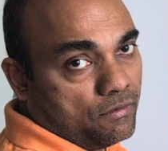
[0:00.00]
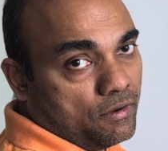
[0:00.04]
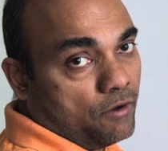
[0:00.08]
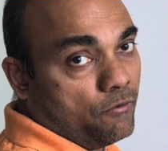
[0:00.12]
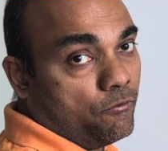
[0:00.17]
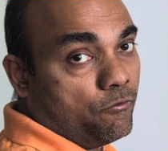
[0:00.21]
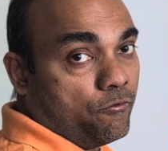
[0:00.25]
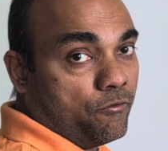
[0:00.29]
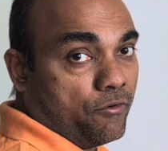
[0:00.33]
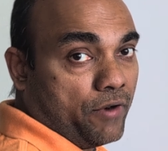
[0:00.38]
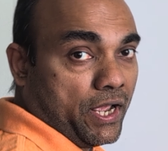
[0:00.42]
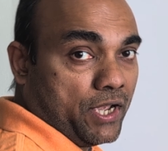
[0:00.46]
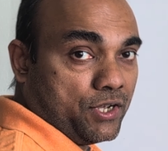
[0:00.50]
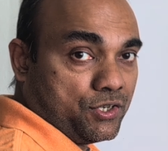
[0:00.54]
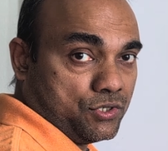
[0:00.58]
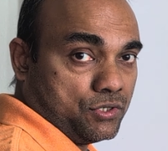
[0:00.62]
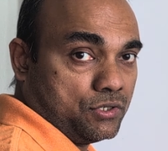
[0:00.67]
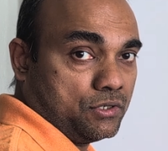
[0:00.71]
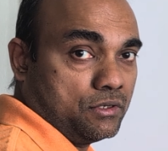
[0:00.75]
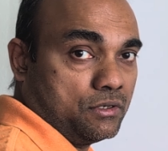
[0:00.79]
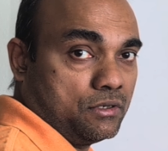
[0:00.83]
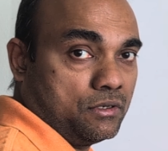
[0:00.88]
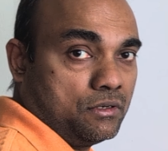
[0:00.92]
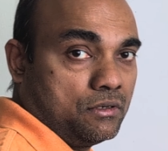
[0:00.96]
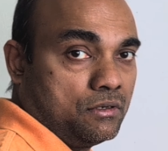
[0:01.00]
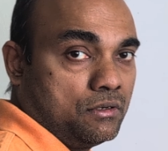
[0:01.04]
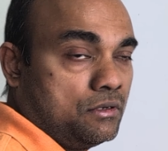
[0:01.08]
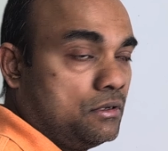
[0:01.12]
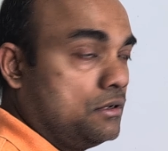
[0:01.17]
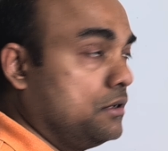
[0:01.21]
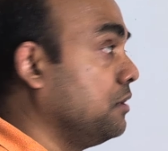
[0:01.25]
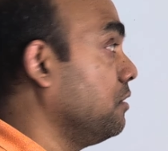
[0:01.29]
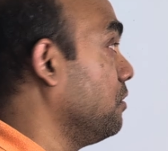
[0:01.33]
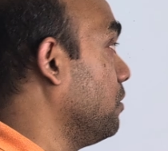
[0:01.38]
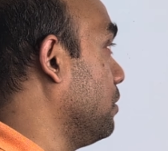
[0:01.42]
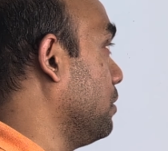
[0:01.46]
a fraction
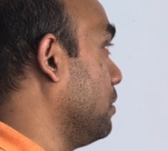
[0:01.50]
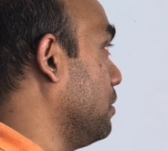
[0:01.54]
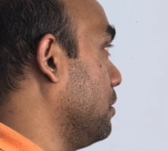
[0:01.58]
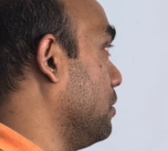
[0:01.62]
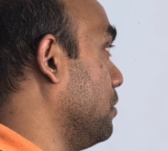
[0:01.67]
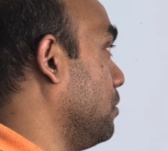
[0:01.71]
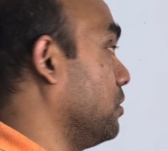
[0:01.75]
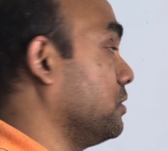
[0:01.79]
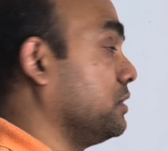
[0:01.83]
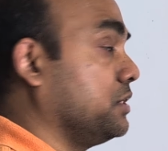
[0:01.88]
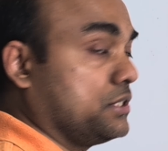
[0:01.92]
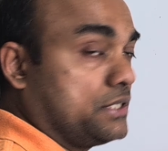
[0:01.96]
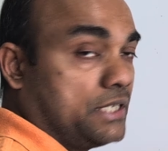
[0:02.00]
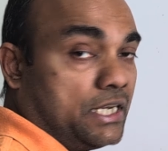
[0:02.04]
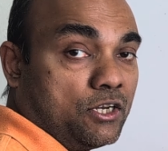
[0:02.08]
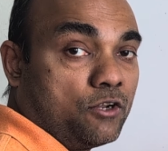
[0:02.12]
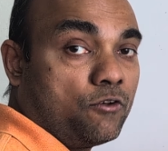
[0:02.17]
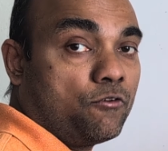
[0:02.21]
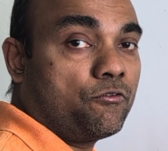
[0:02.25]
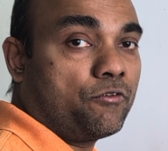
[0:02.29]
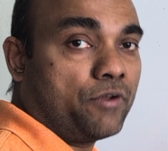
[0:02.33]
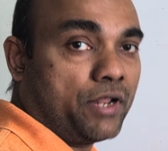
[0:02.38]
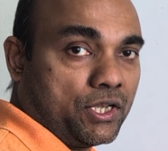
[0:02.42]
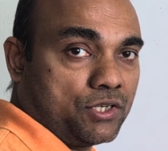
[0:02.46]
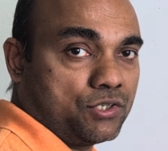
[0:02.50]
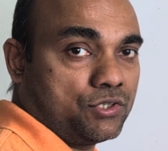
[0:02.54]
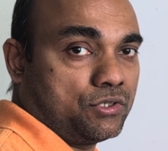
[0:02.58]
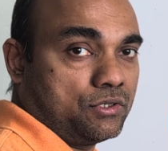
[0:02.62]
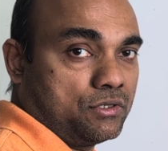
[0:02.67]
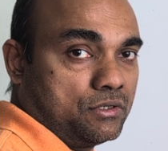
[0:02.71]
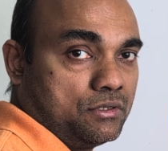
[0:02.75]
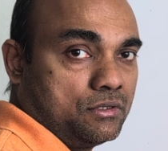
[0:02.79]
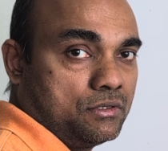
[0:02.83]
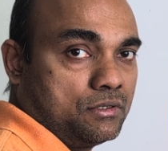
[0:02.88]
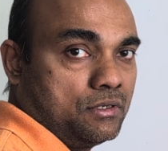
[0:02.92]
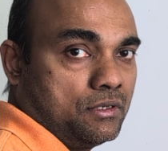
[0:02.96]
or the set of
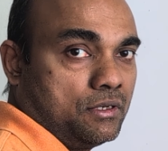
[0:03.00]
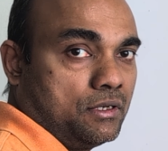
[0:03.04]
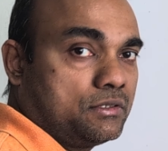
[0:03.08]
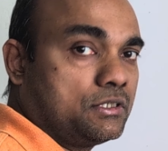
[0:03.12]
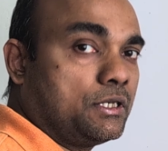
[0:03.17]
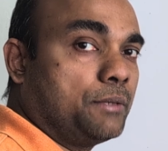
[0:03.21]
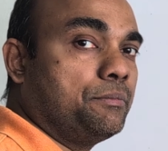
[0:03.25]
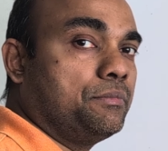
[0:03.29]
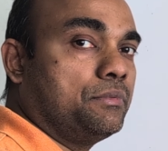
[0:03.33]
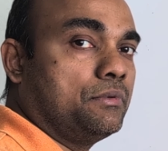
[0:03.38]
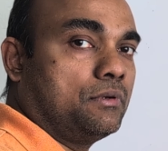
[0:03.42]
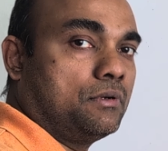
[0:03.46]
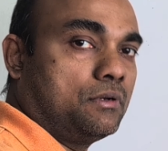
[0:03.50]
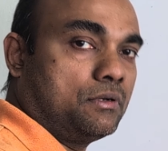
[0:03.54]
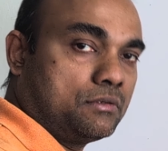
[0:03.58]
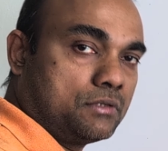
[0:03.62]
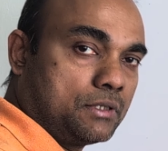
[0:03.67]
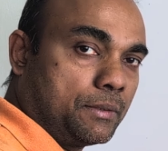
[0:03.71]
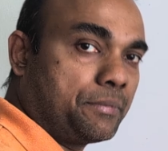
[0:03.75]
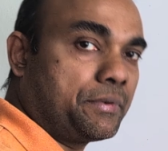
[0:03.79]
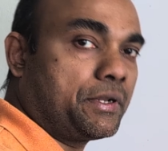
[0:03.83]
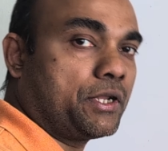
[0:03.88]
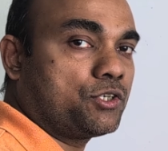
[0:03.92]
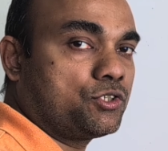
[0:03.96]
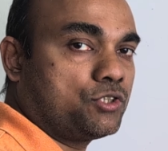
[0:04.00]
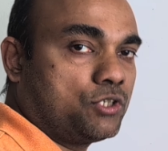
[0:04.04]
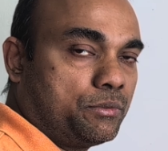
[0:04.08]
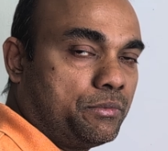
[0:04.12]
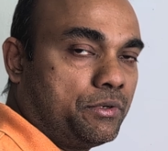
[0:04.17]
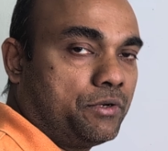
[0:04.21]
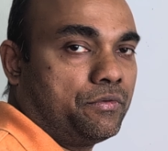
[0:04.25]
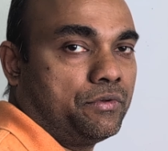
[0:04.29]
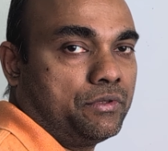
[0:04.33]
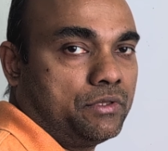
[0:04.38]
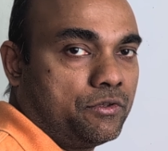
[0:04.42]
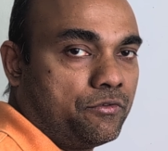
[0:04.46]
fractions, subtraction
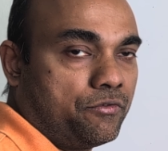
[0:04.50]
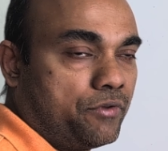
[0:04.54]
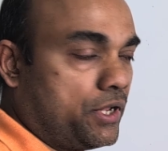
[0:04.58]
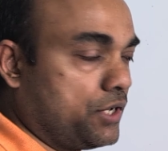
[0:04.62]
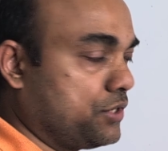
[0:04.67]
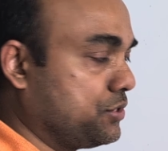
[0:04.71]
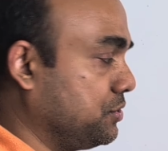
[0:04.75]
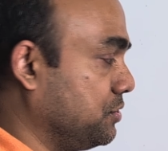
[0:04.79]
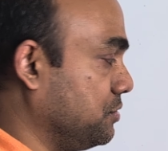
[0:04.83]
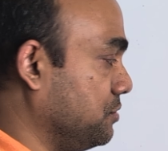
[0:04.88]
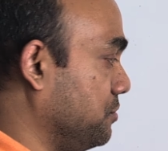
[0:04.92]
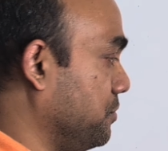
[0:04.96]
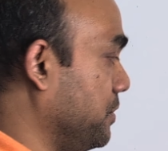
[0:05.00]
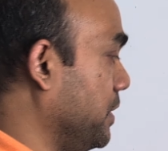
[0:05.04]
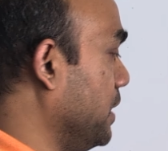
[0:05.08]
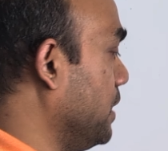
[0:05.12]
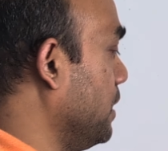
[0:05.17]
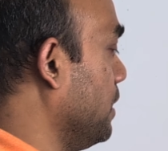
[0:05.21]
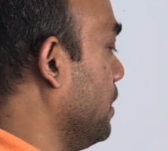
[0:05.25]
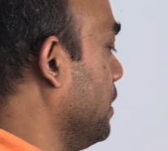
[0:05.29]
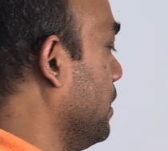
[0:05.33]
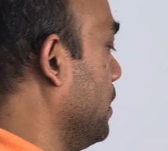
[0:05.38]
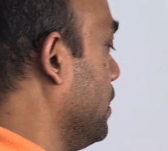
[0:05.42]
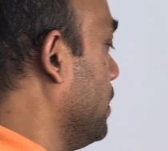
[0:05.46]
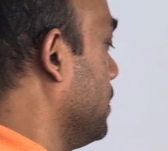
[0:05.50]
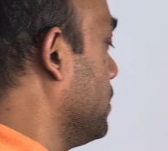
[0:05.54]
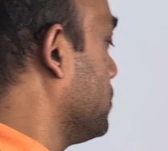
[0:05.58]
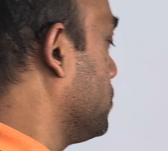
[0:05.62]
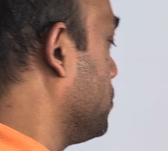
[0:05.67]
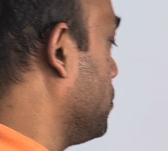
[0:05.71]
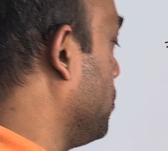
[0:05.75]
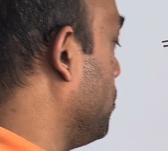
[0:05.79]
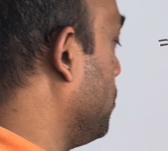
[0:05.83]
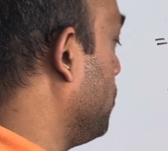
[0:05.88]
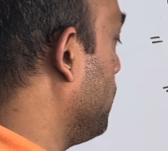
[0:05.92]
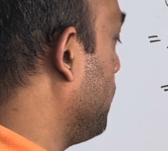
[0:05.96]
between the fractions, right?
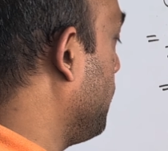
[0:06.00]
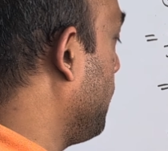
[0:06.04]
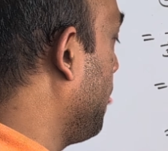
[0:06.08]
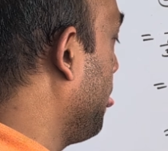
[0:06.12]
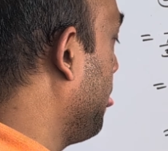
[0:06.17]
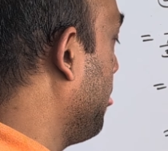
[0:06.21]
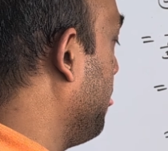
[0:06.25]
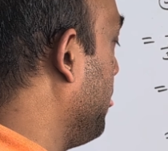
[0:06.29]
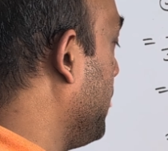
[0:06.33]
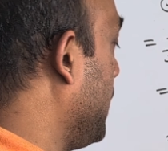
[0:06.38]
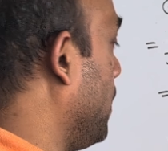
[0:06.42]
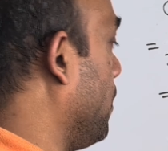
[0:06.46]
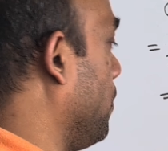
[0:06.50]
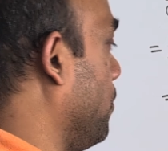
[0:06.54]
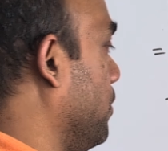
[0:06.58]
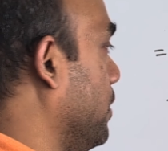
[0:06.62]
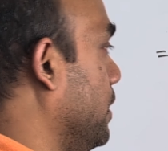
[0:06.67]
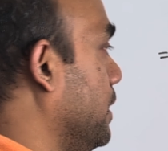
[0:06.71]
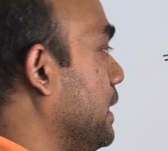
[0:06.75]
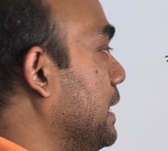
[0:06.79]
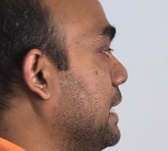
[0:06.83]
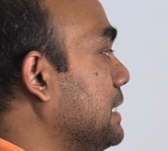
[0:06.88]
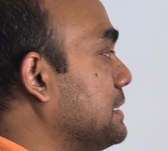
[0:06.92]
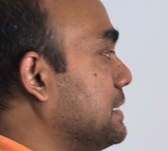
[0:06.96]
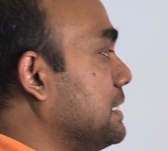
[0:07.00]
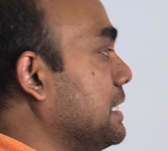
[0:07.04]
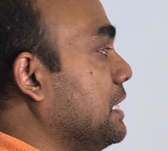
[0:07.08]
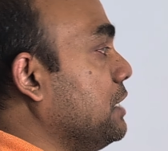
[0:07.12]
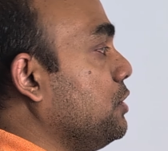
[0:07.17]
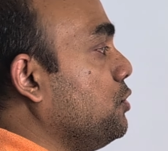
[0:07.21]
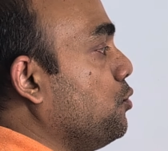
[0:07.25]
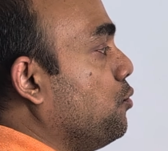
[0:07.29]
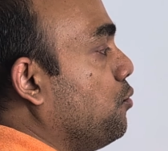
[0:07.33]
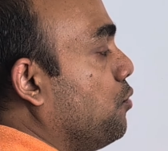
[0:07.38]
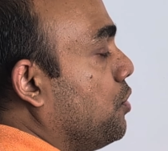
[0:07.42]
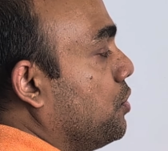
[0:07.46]
So now let's say
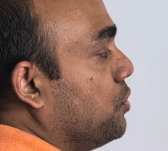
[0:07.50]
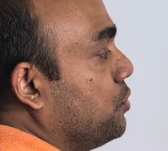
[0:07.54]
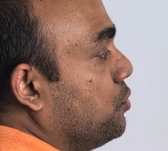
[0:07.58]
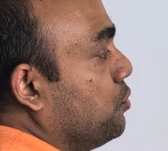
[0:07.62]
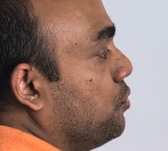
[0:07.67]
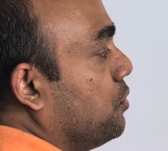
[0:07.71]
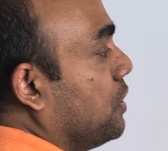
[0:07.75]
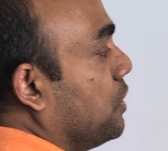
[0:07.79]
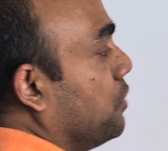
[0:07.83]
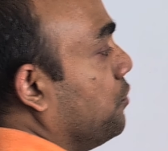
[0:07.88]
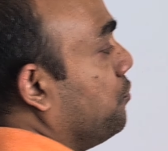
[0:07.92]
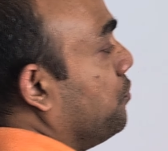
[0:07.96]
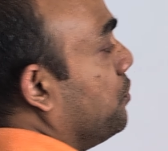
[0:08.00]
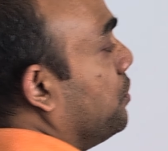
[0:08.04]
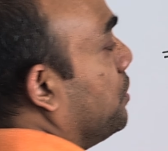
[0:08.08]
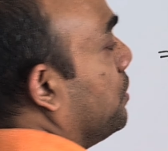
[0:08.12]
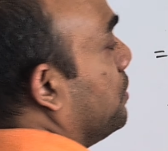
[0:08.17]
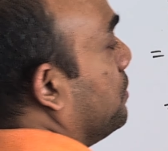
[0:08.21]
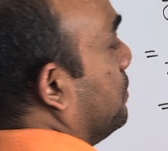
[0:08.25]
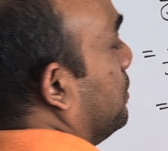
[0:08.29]
you want to convert